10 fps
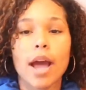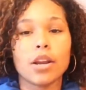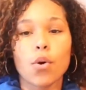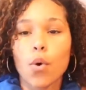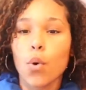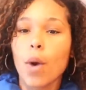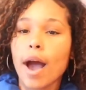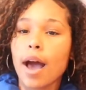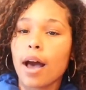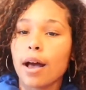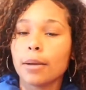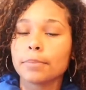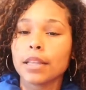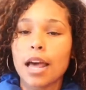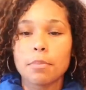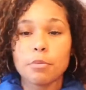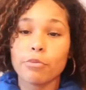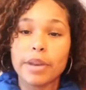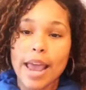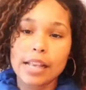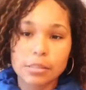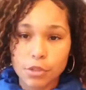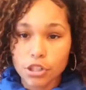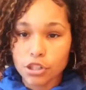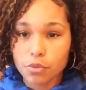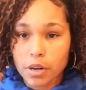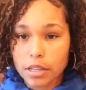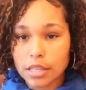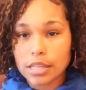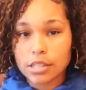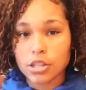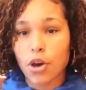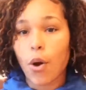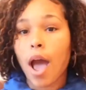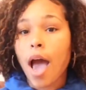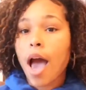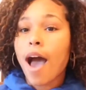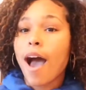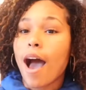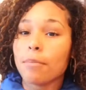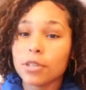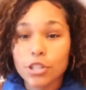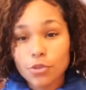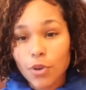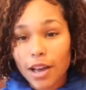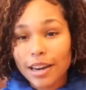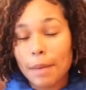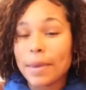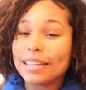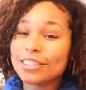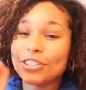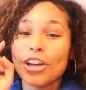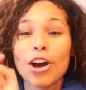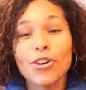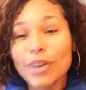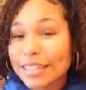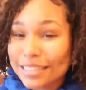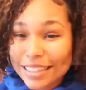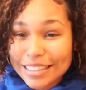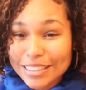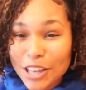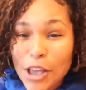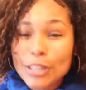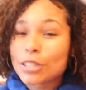I know a lot of people have been asking me to do one of these, so I'm gonna do one and I'm gonna answer y'all questions.